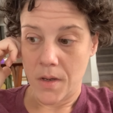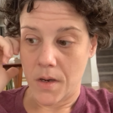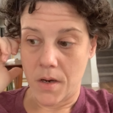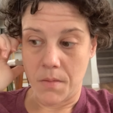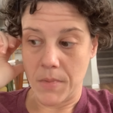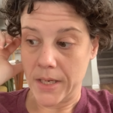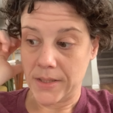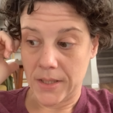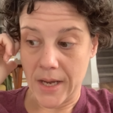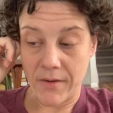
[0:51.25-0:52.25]
I
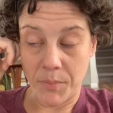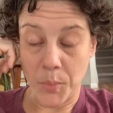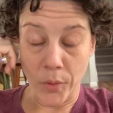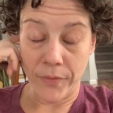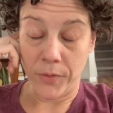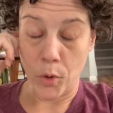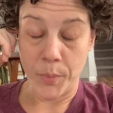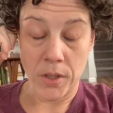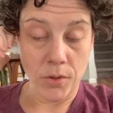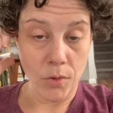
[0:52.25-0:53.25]
did have both
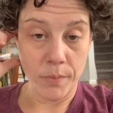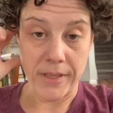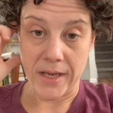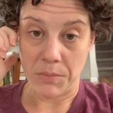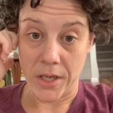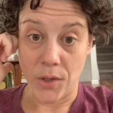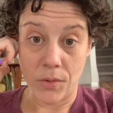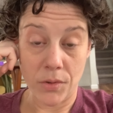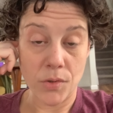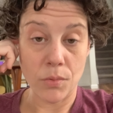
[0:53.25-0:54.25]
fallopian tubes and my
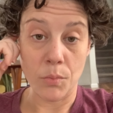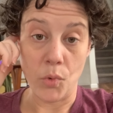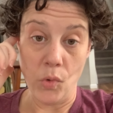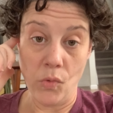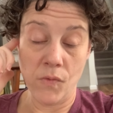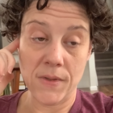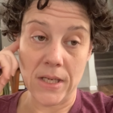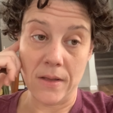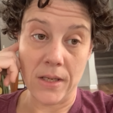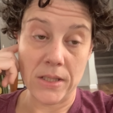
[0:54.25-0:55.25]
uterus removed,
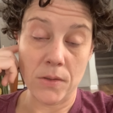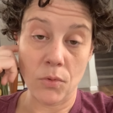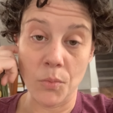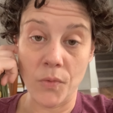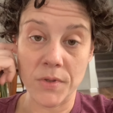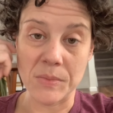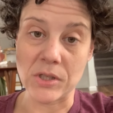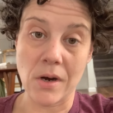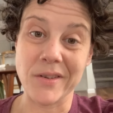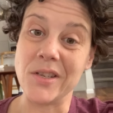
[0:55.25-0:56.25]
and they did remove some
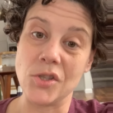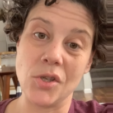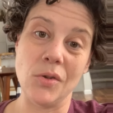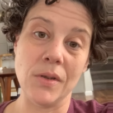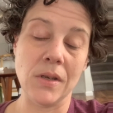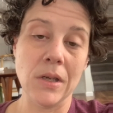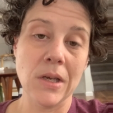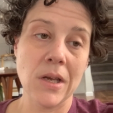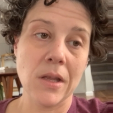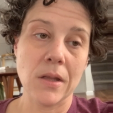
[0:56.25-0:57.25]
scar tissue, and
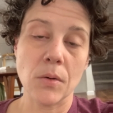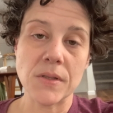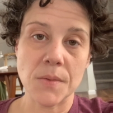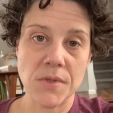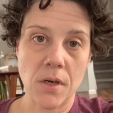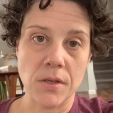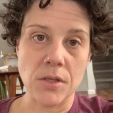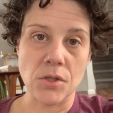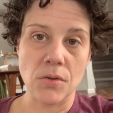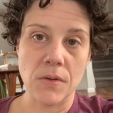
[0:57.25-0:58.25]
there was some scar
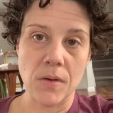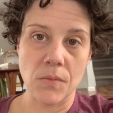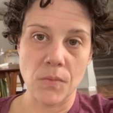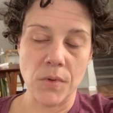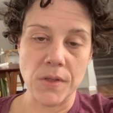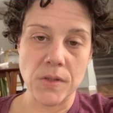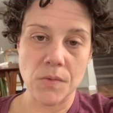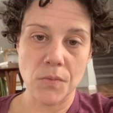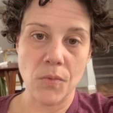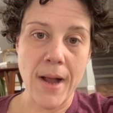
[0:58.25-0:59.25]
tissue that was
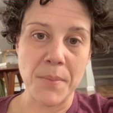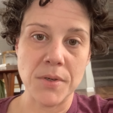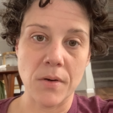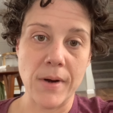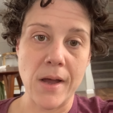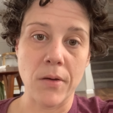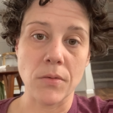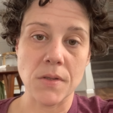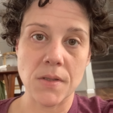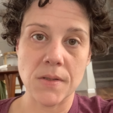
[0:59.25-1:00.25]
wrapped
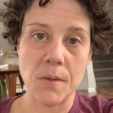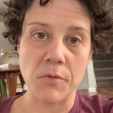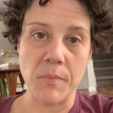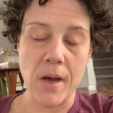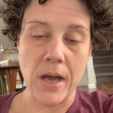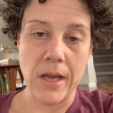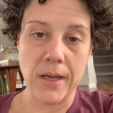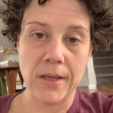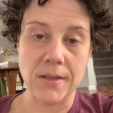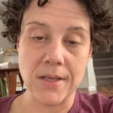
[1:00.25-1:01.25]
around some of
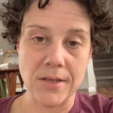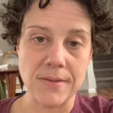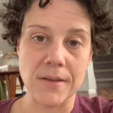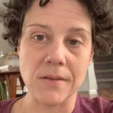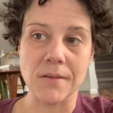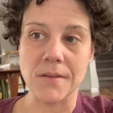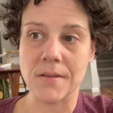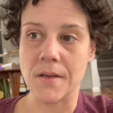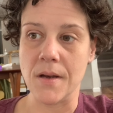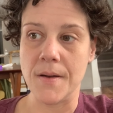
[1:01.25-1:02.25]
my intestines,
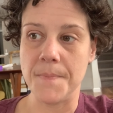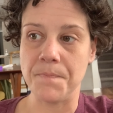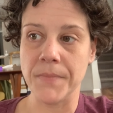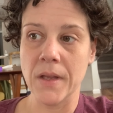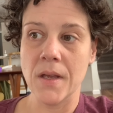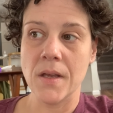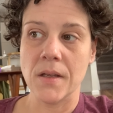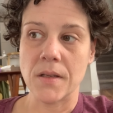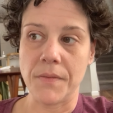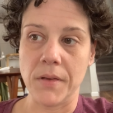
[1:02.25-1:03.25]

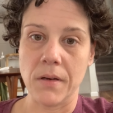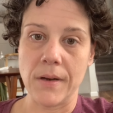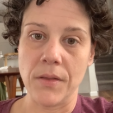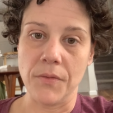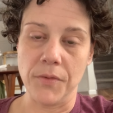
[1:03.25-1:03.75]
definitely around the